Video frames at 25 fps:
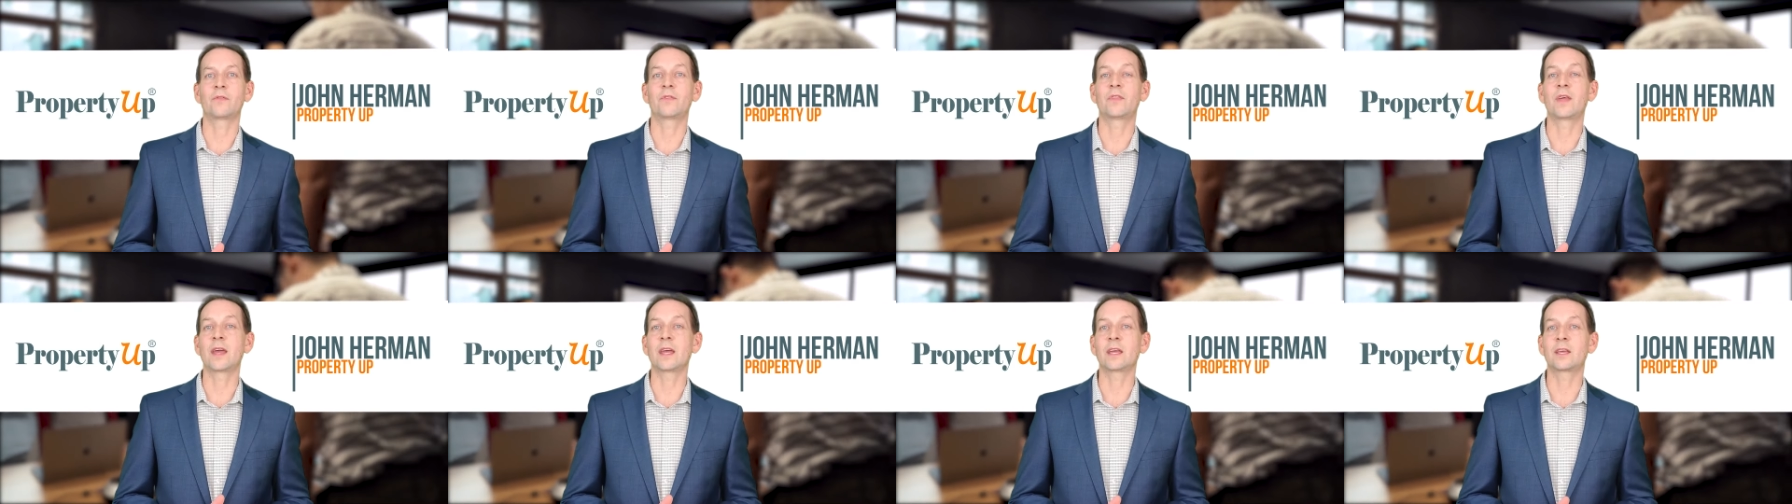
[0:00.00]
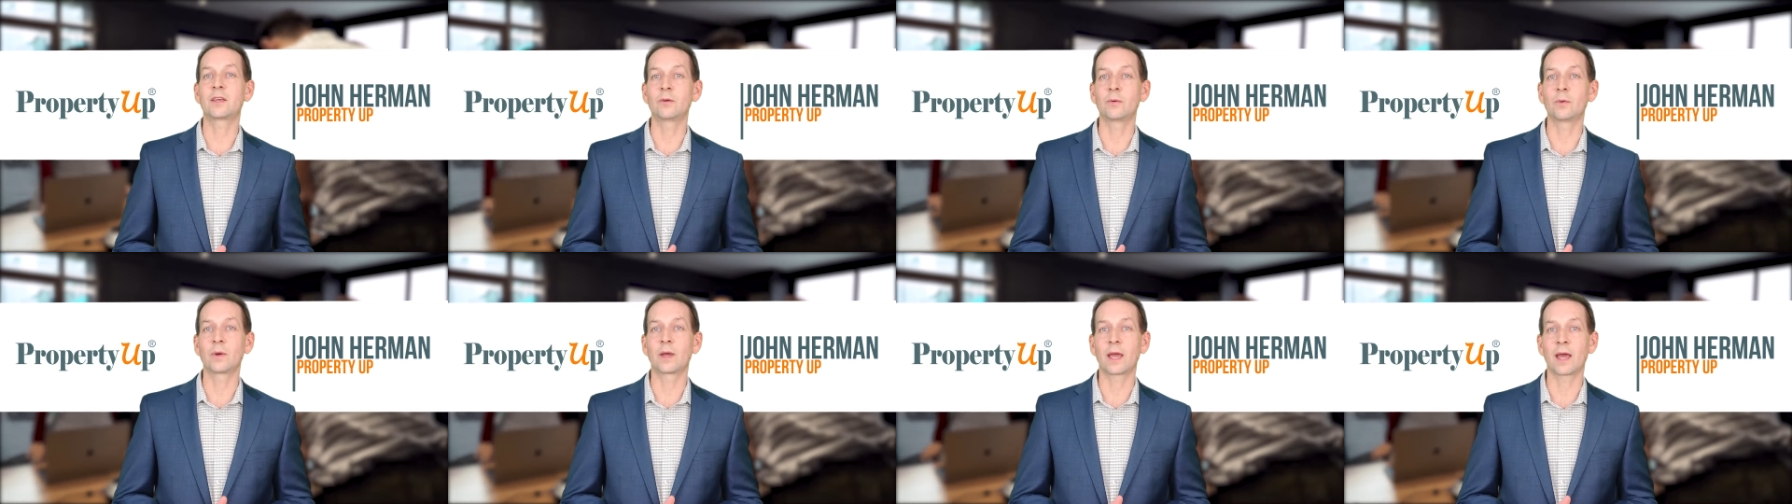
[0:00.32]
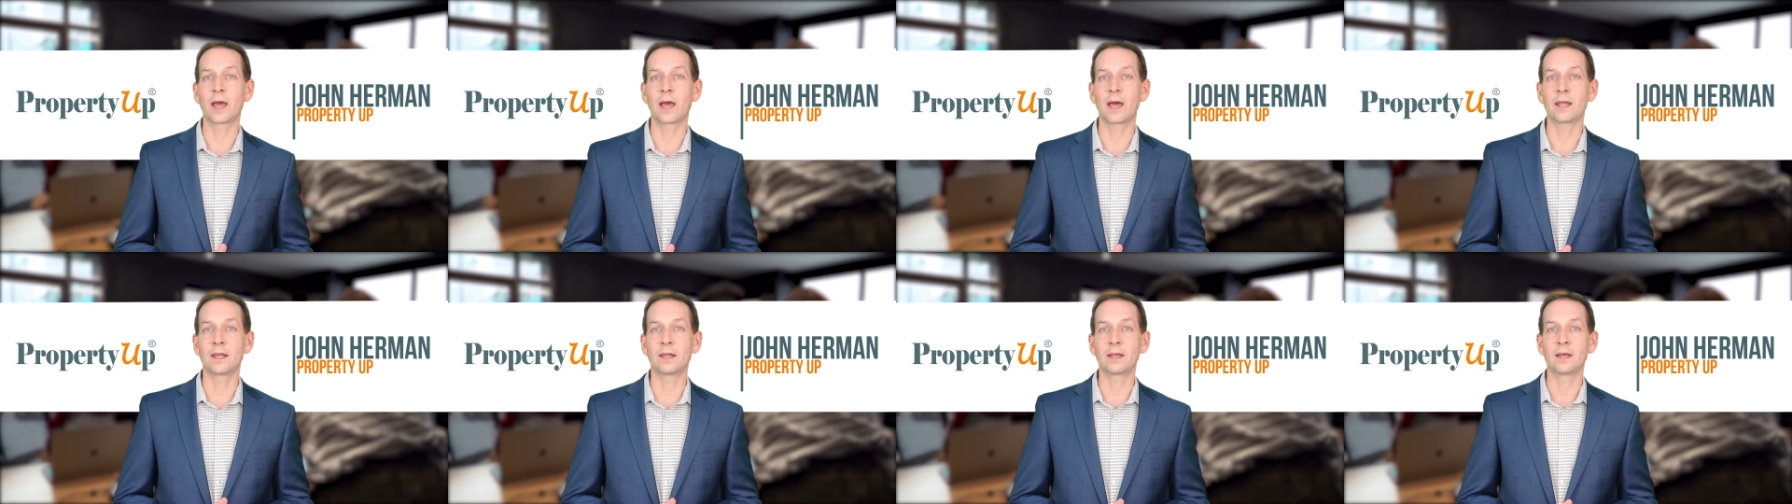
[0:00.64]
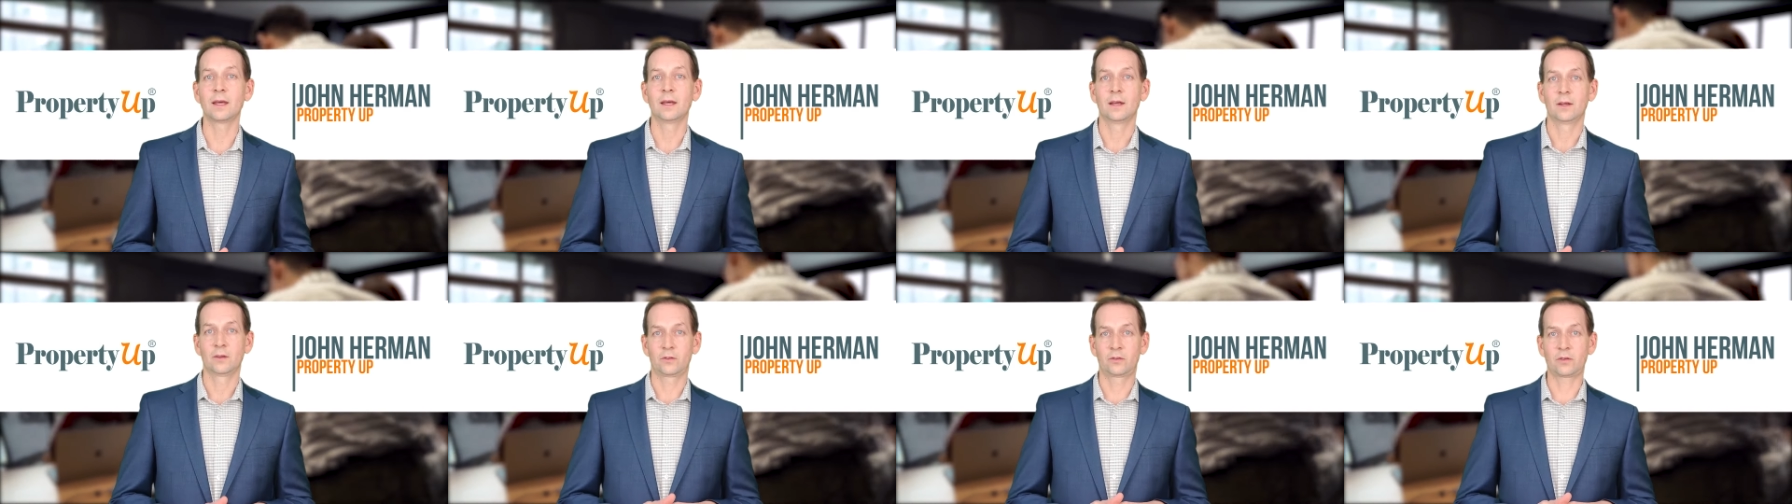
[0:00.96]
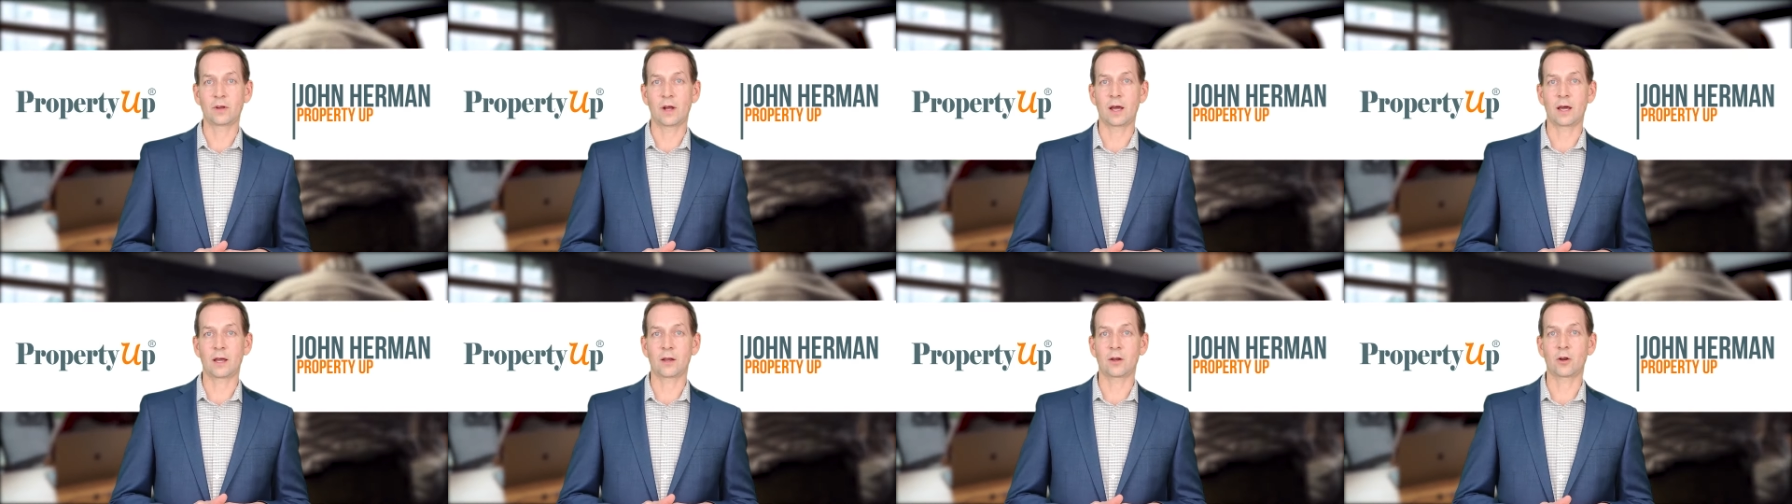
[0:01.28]
Thank you again,
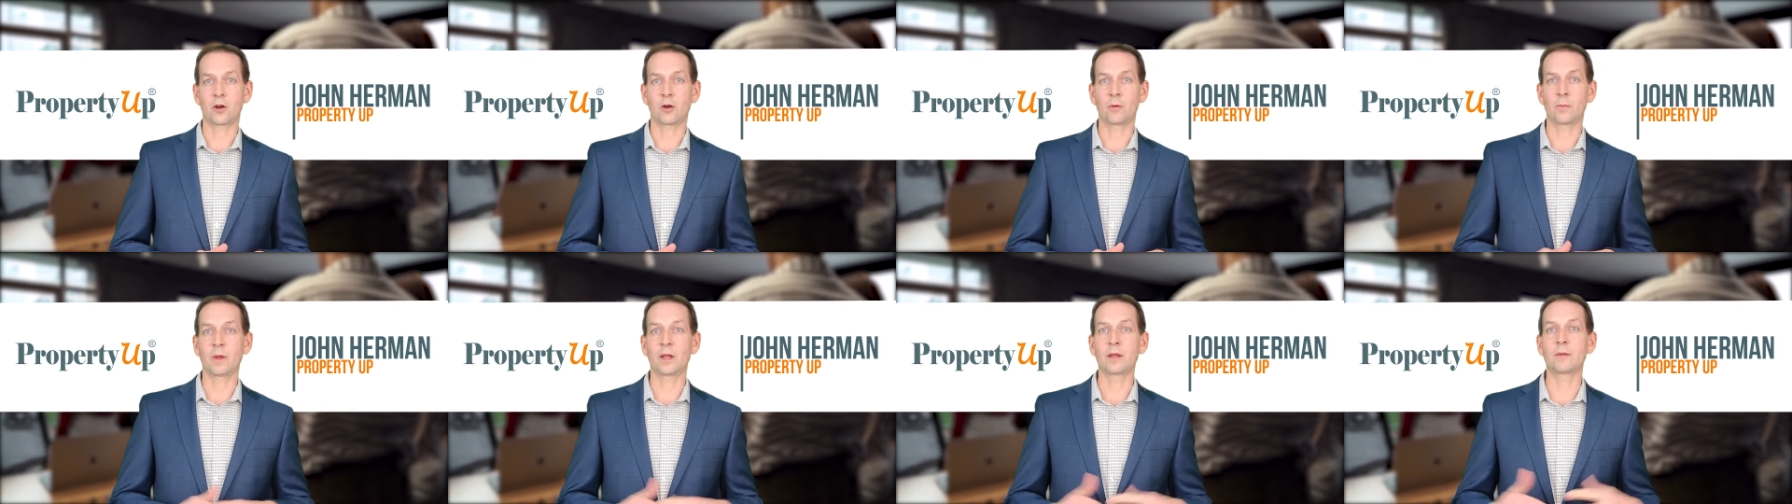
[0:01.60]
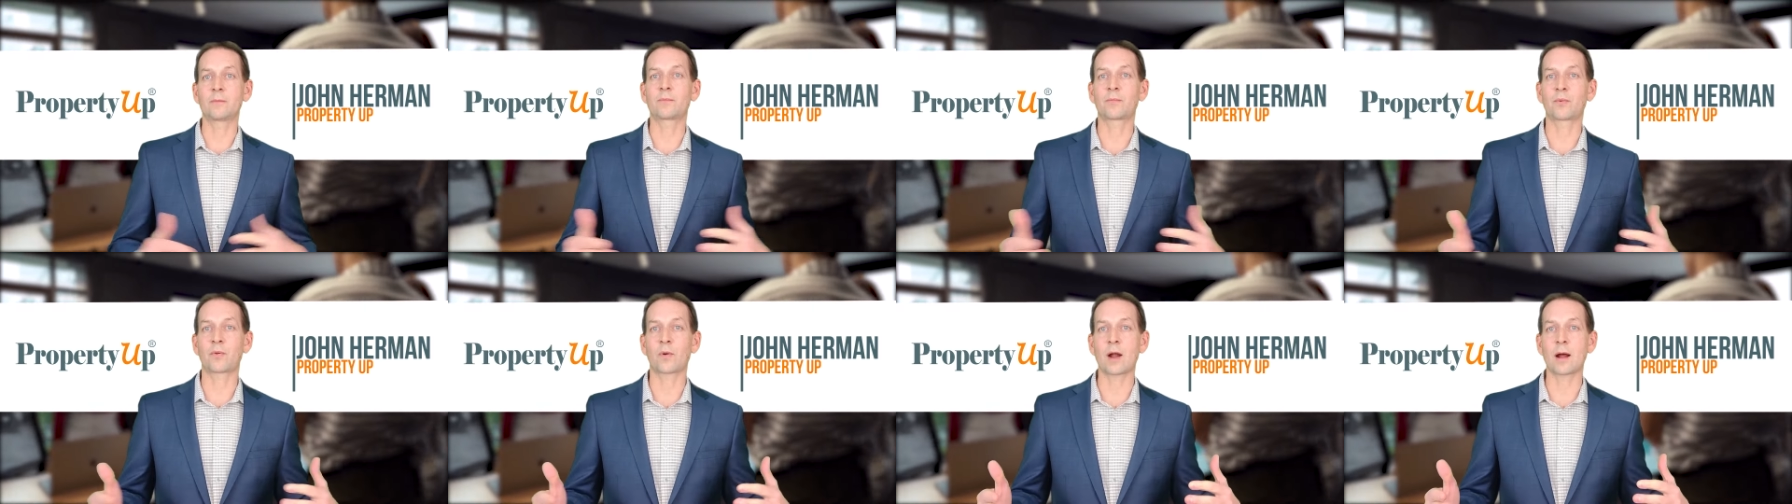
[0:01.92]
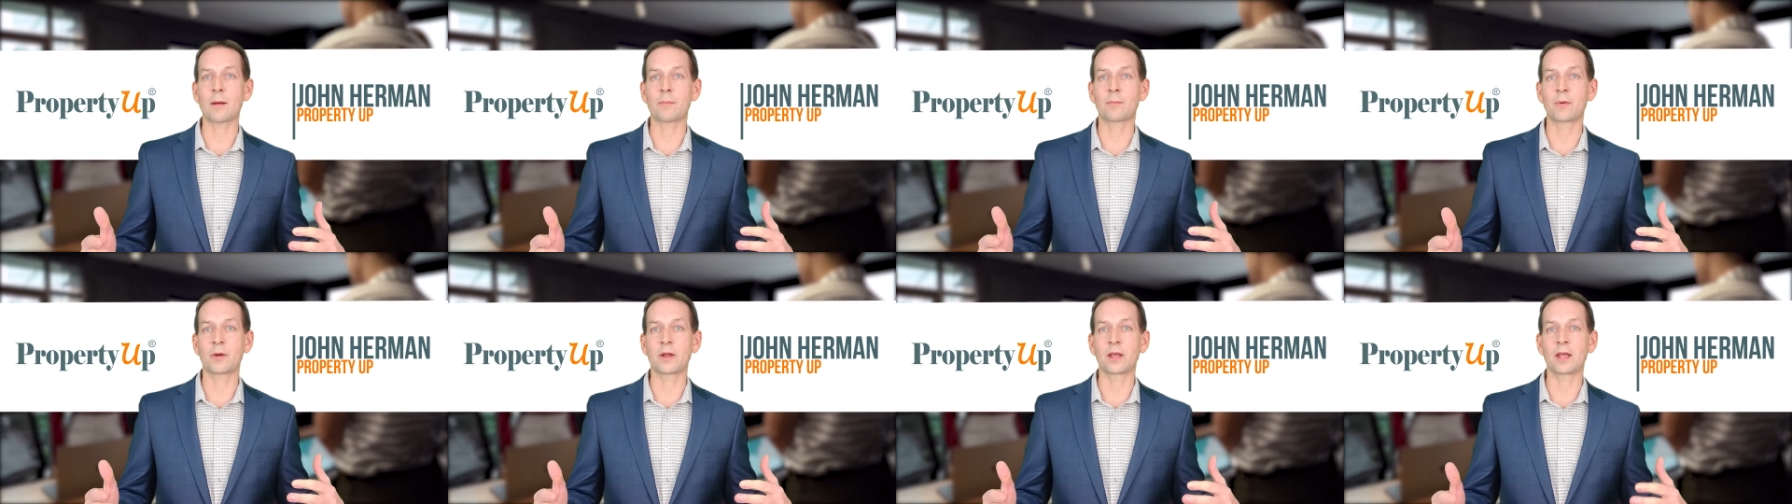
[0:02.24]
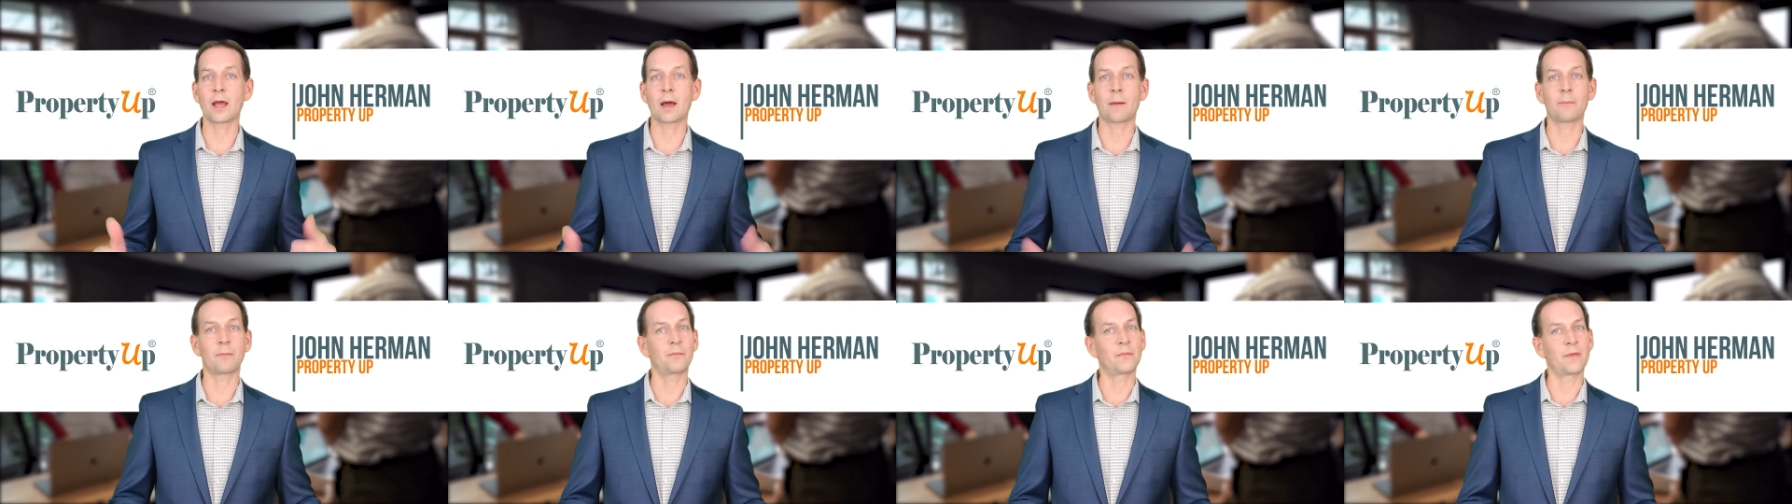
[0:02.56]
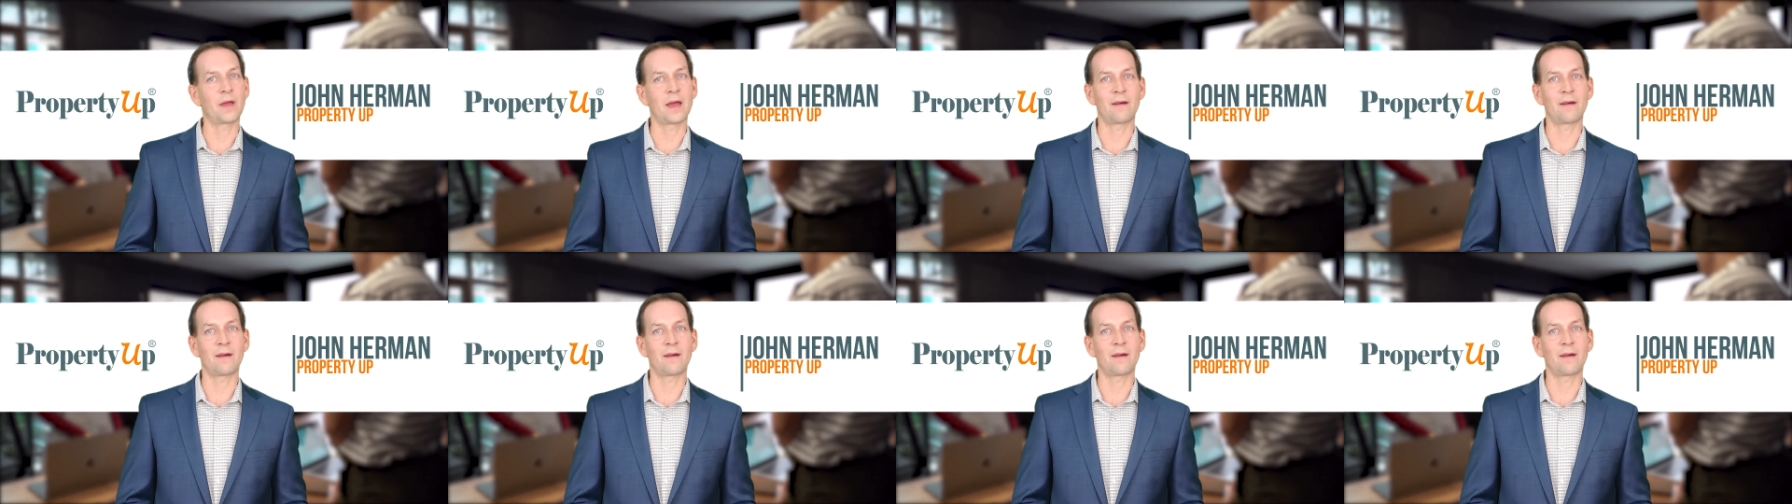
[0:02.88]
John Herman, Property Up.